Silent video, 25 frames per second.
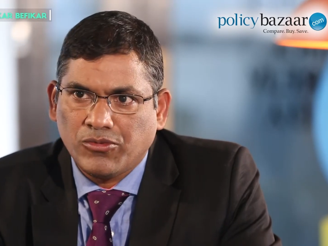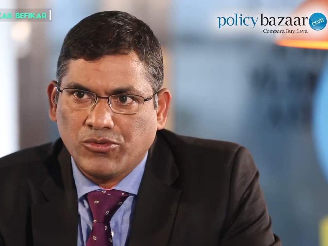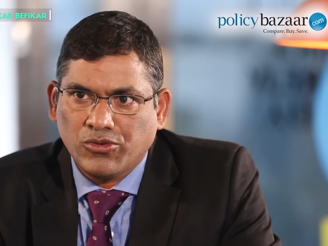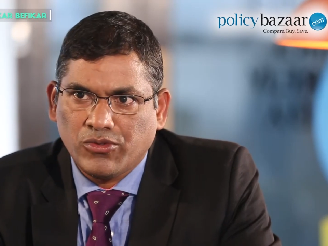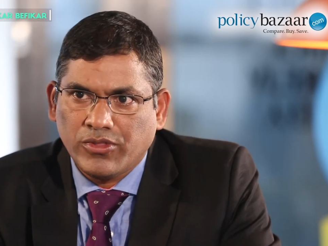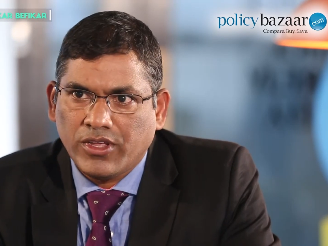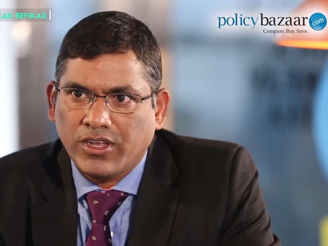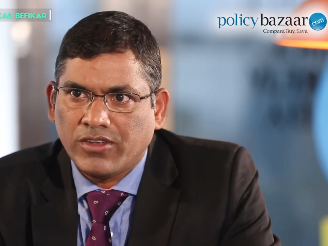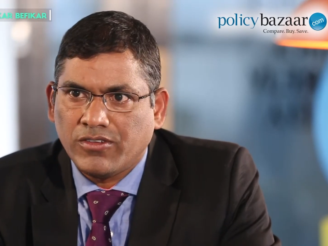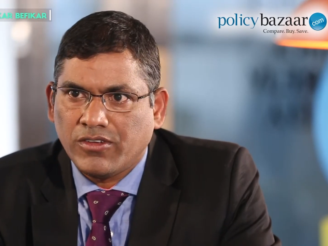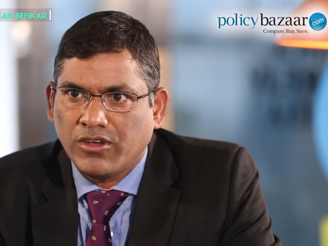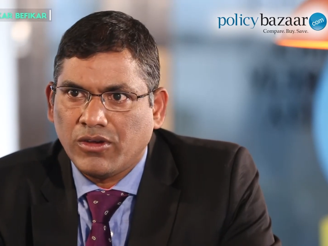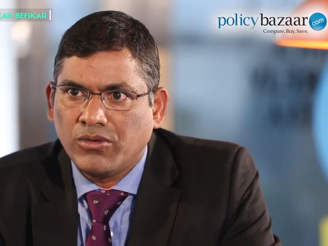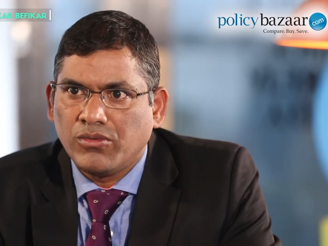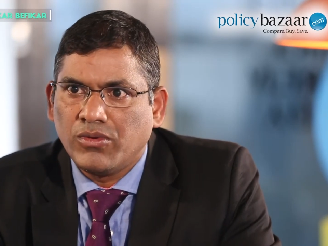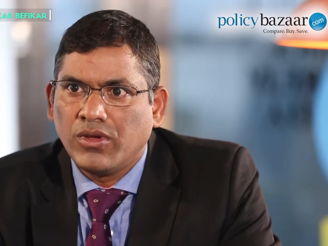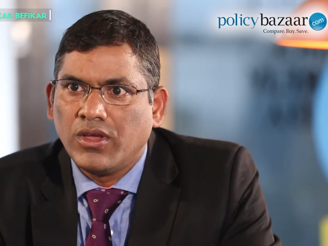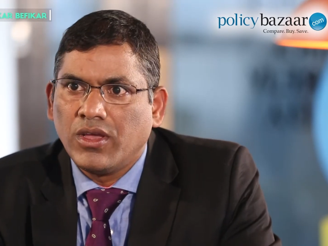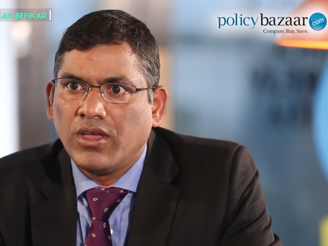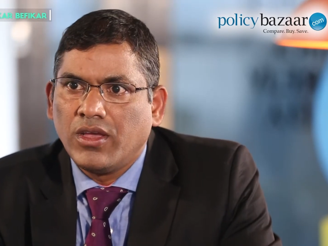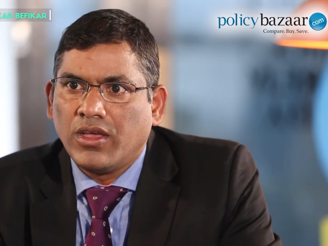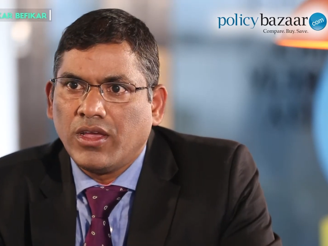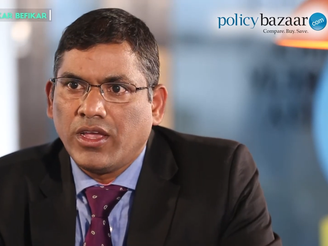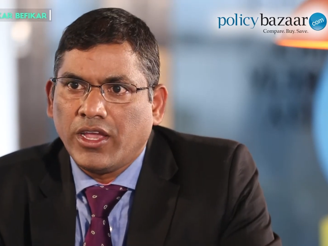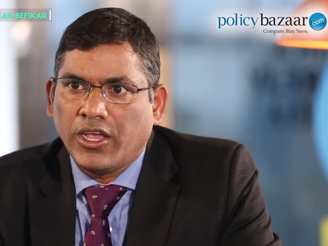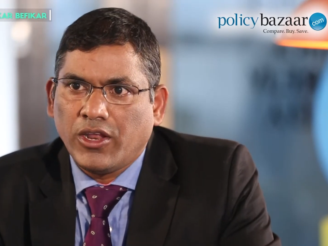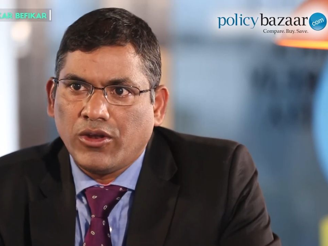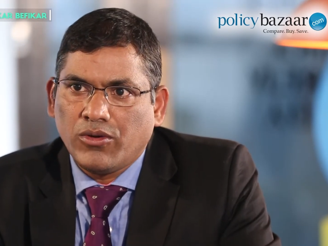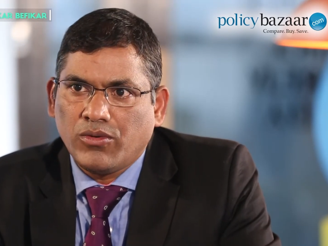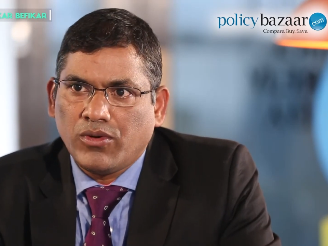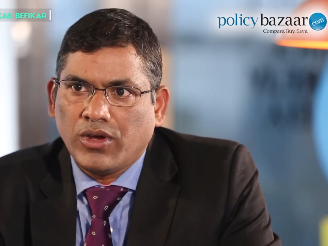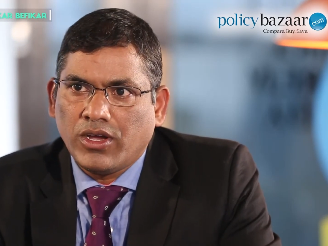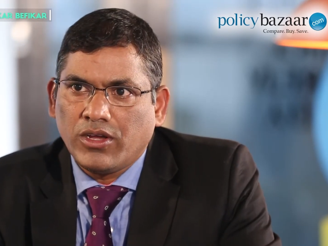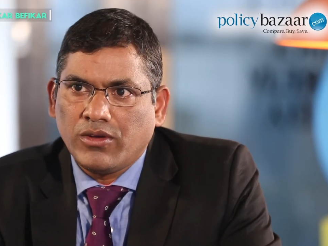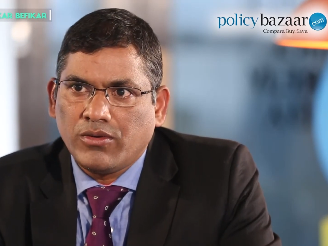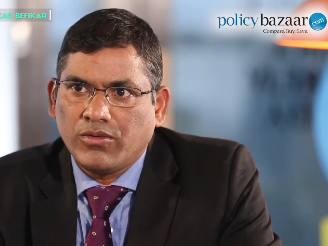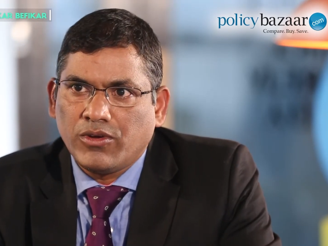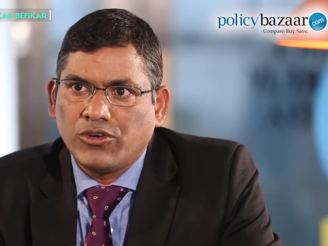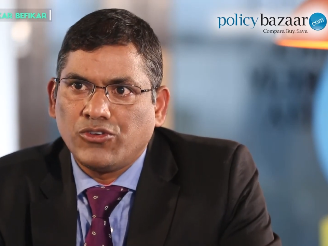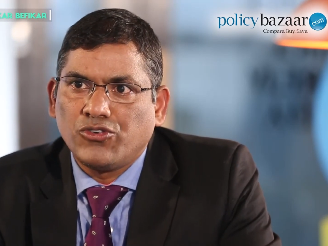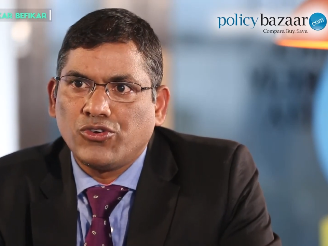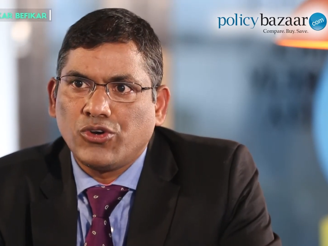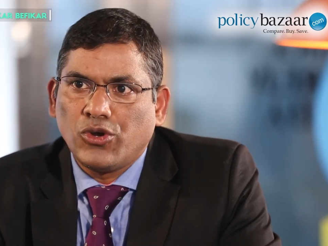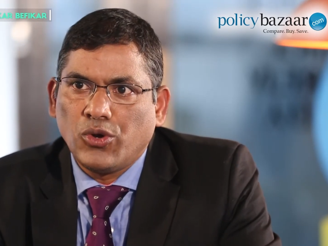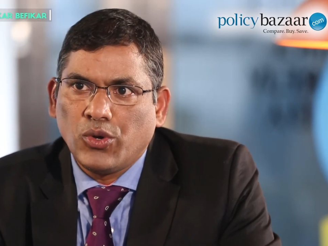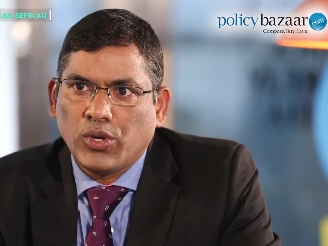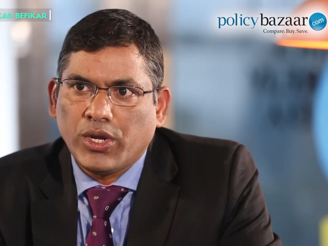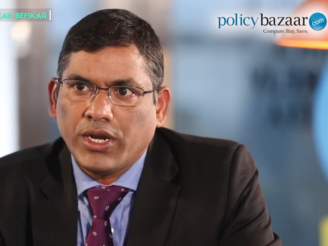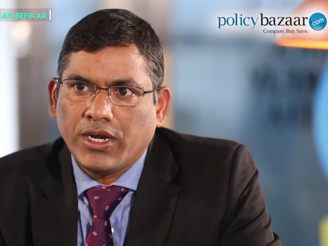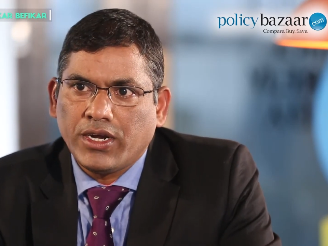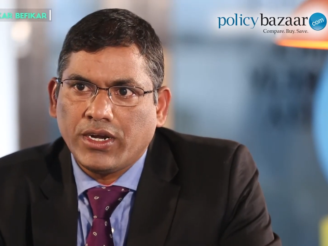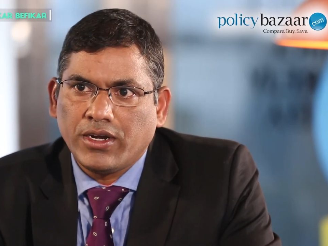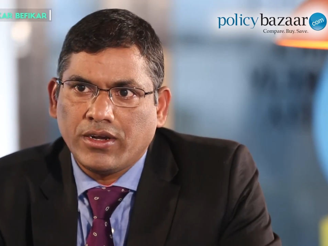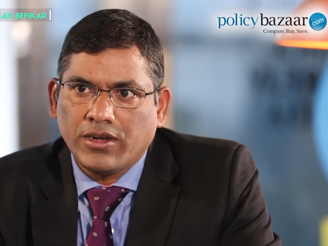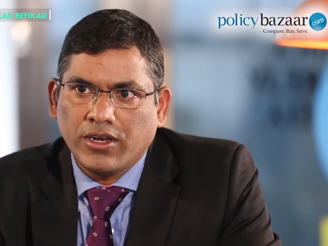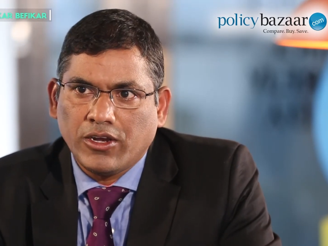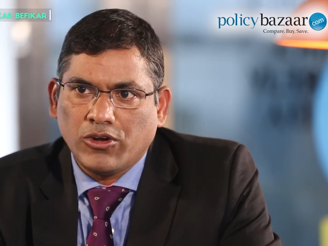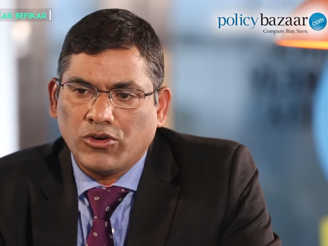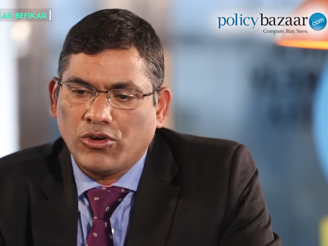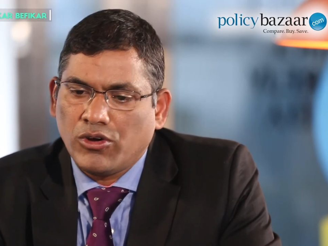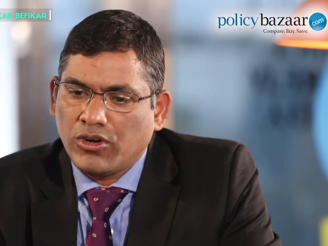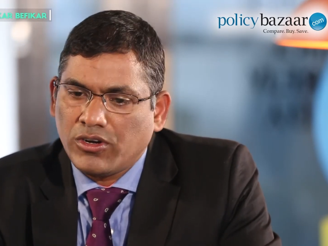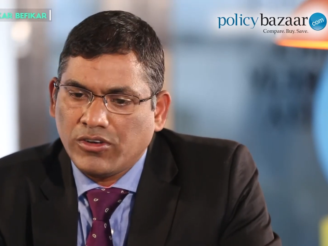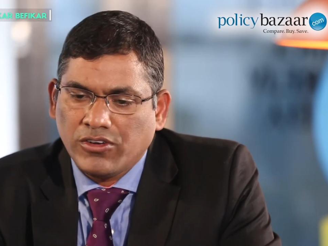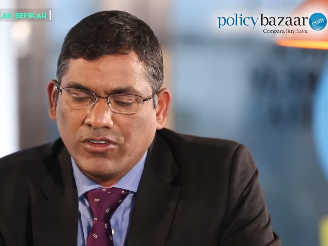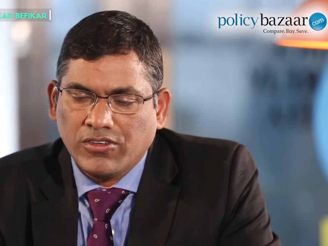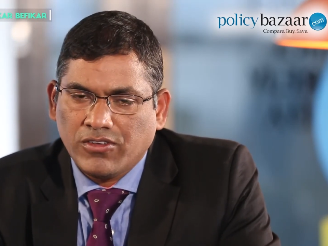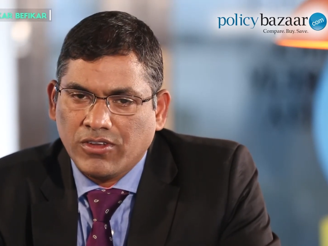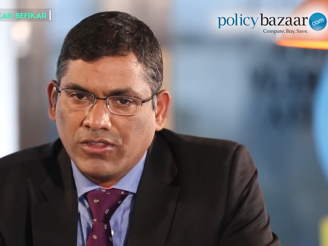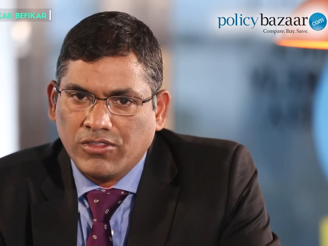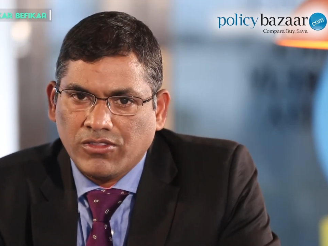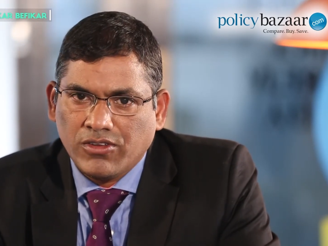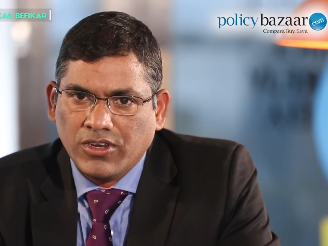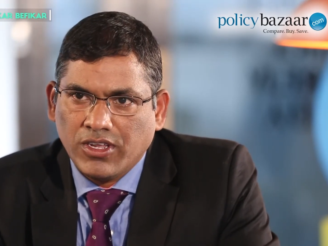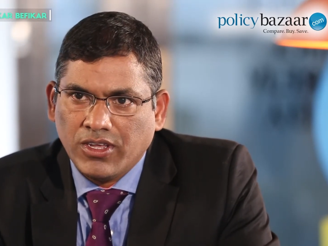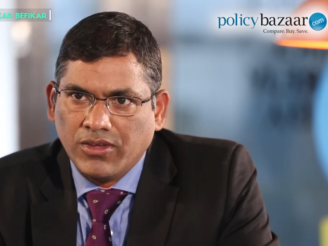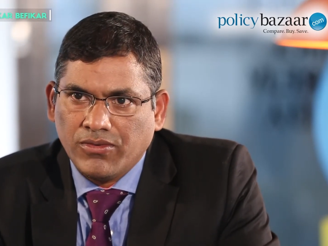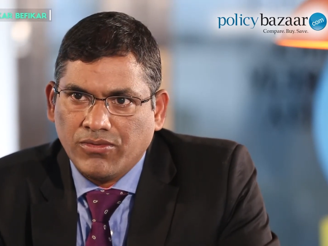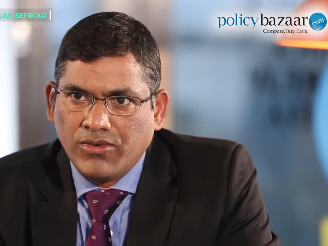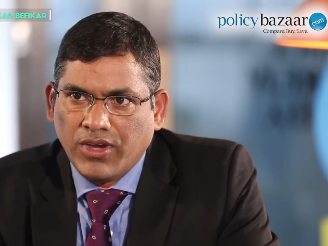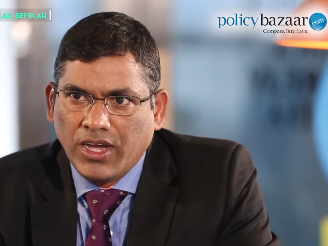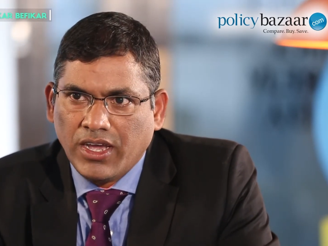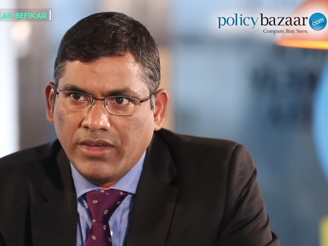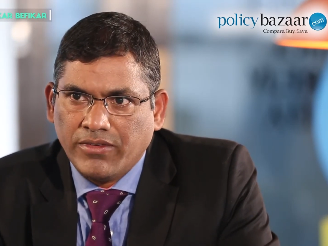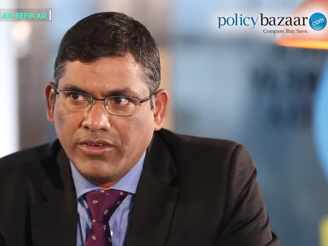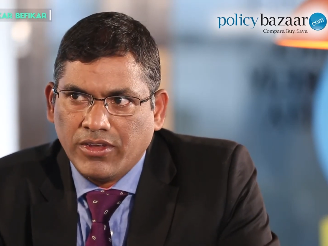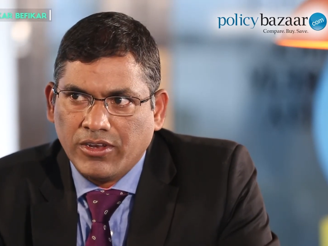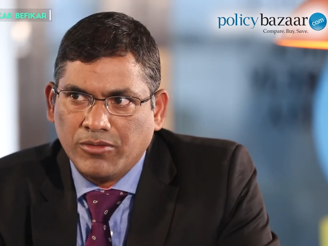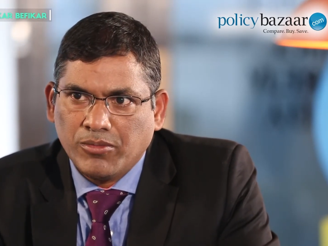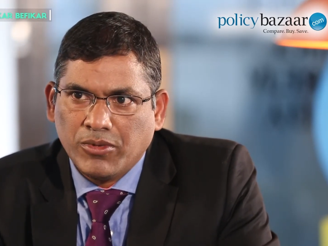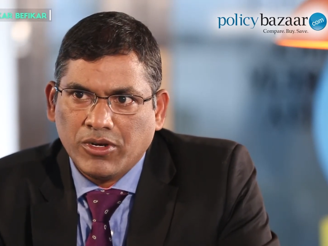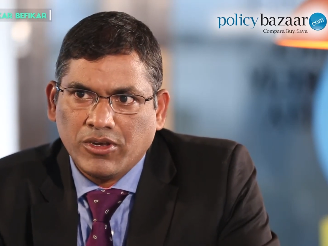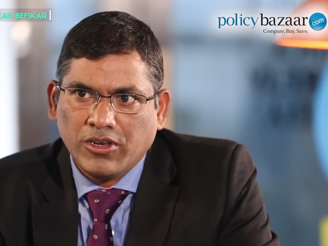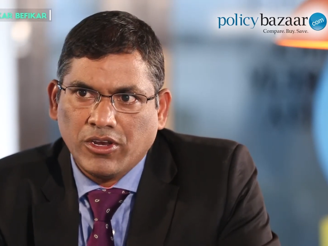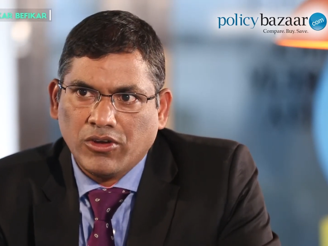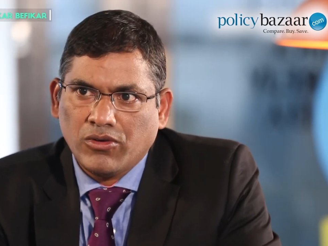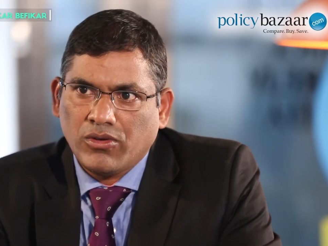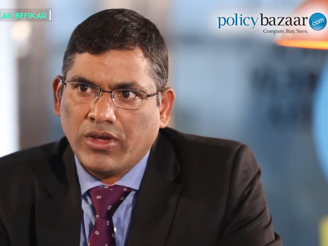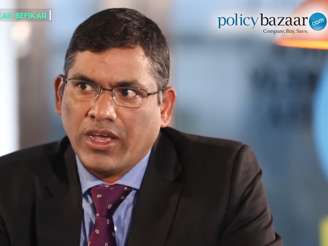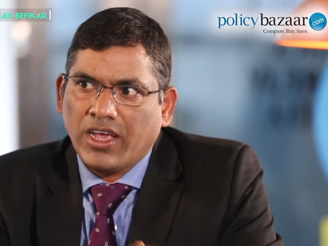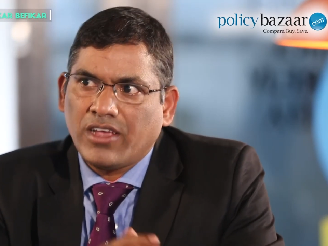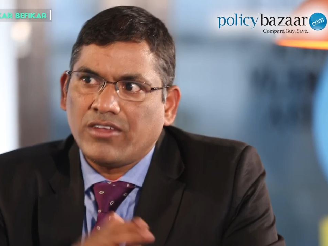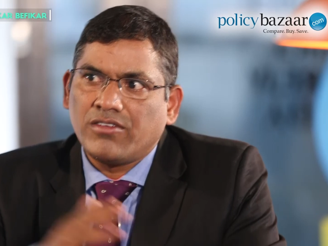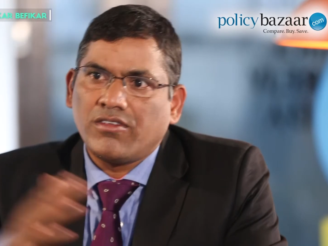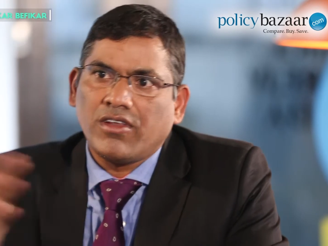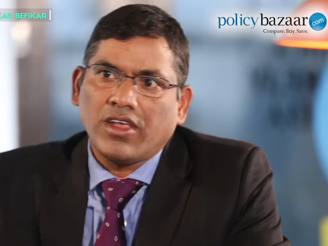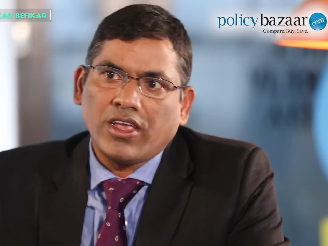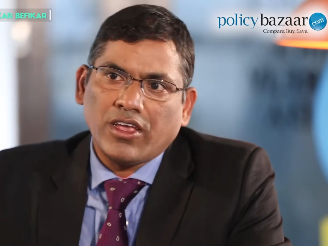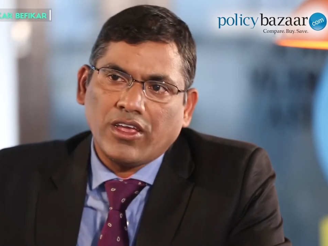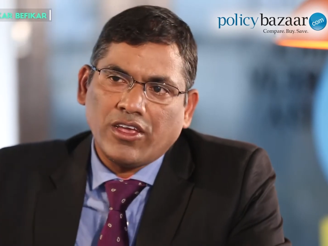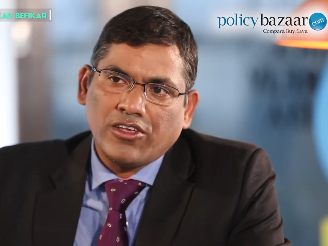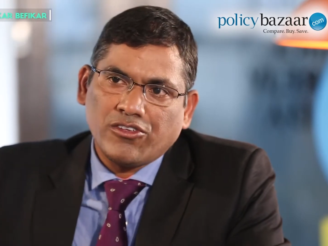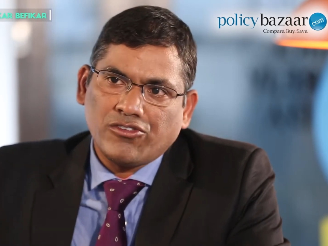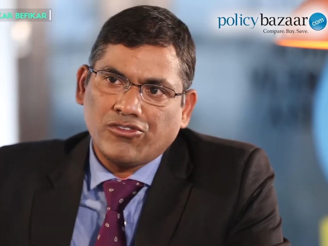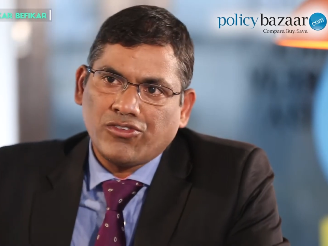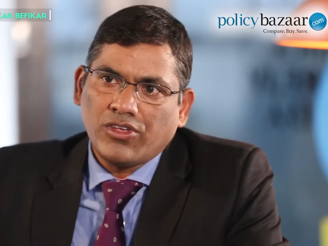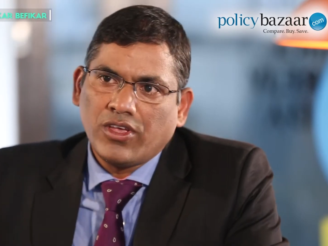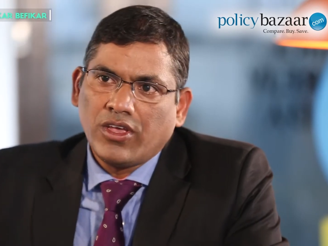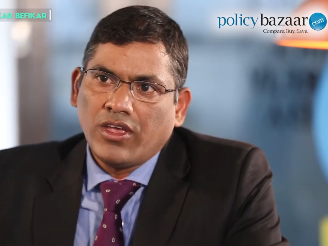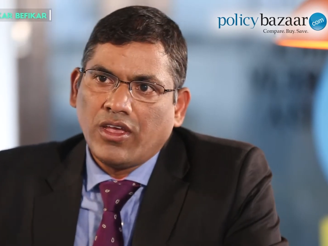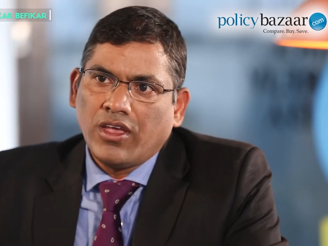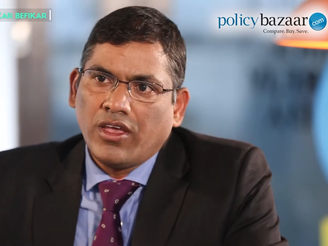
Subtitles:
So that's how one should look at it. Not just a 3-5 years, but as long as